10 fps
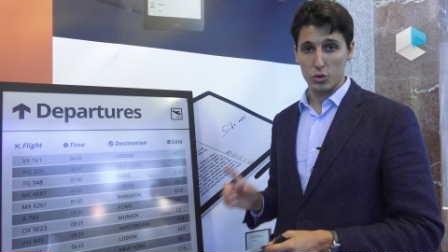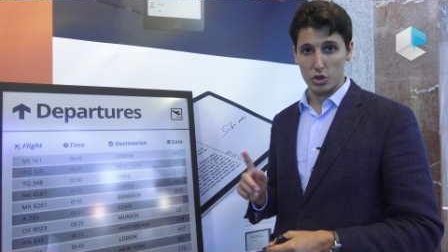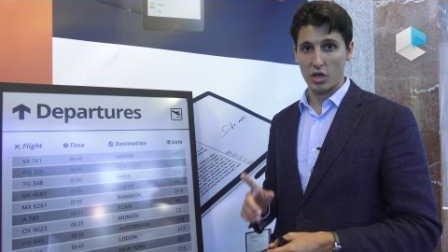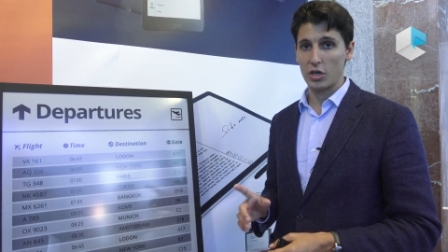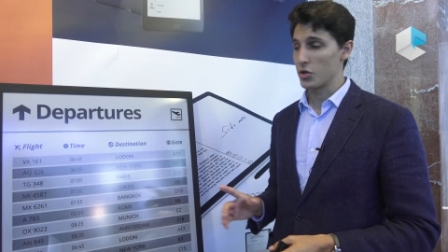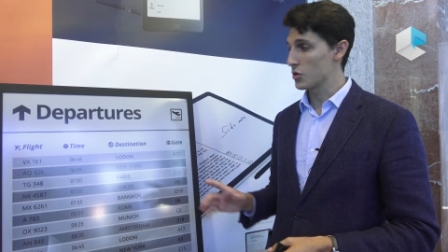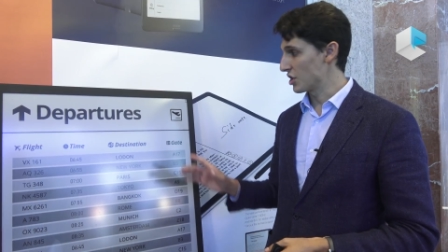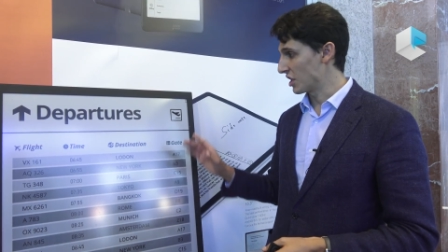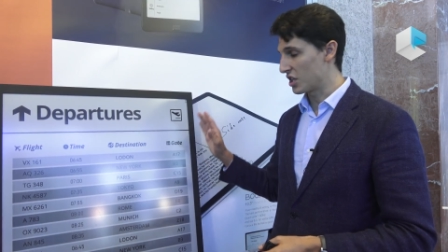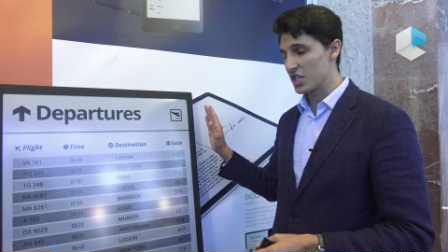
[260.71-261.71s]
to start
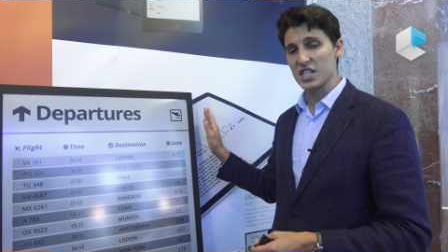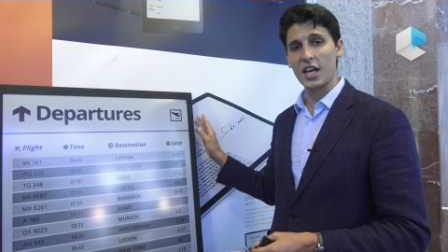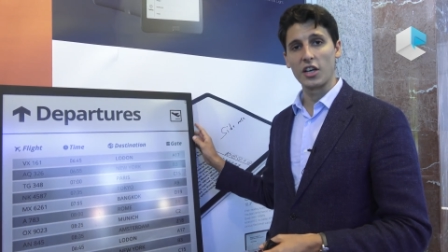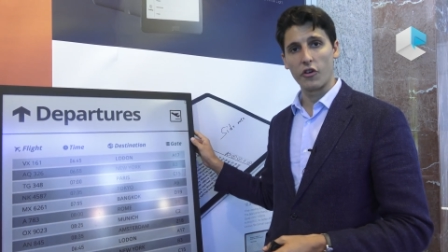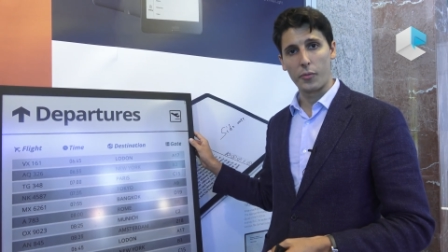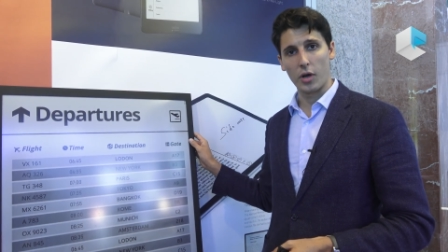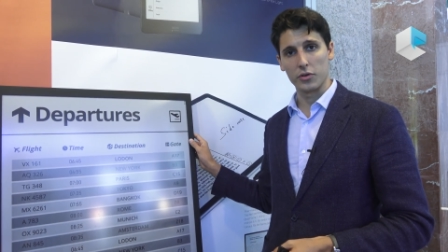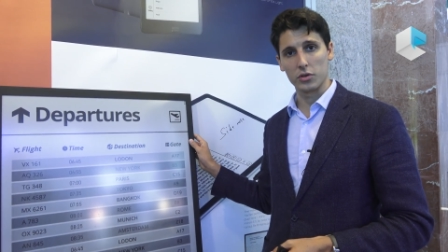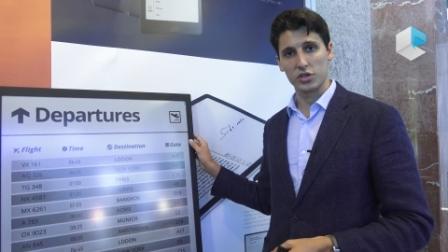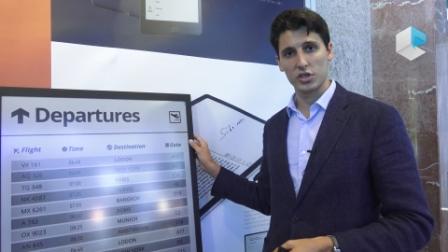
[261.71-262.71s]
using this kind of
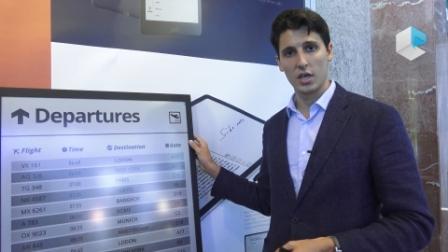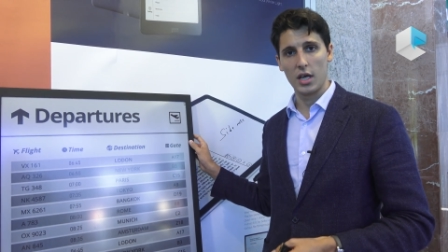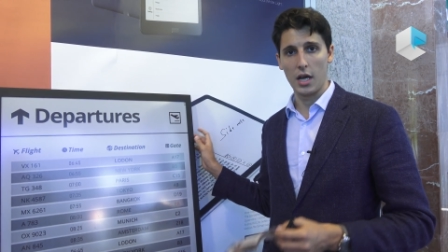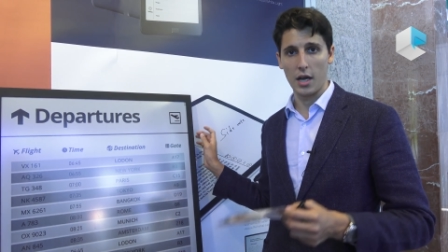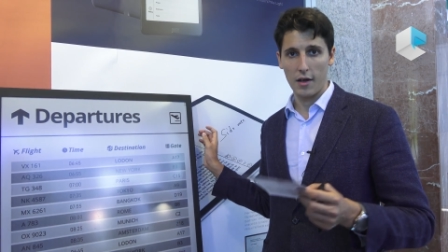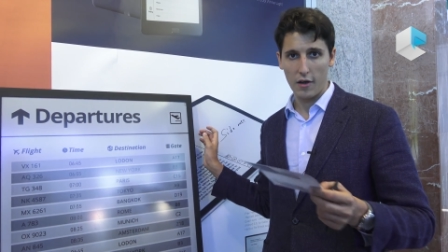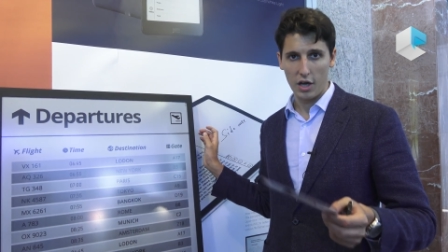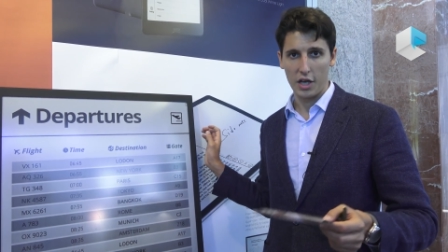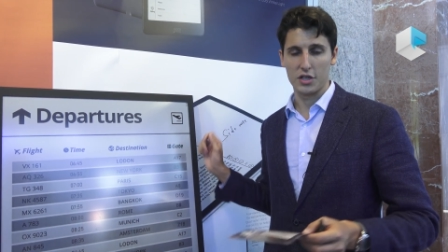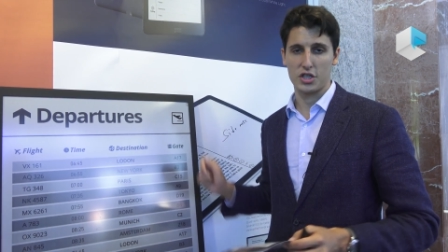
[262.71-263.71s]
products in,
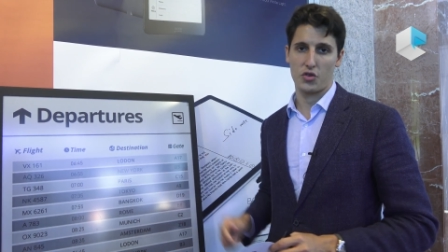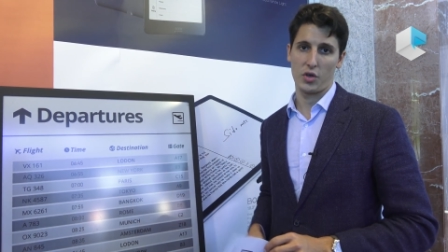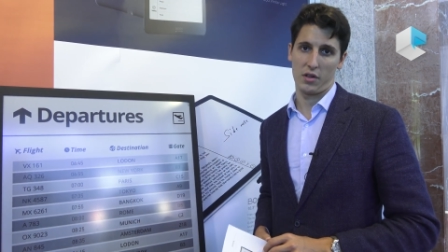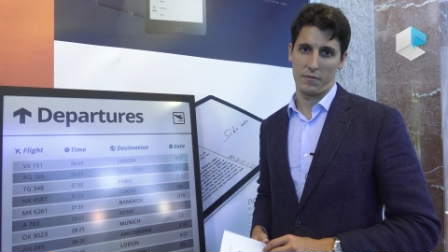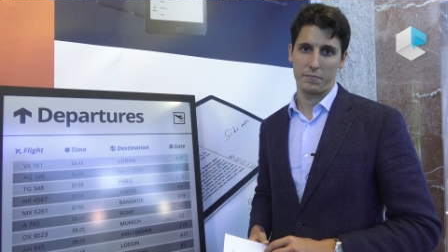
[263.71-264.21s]
in the street.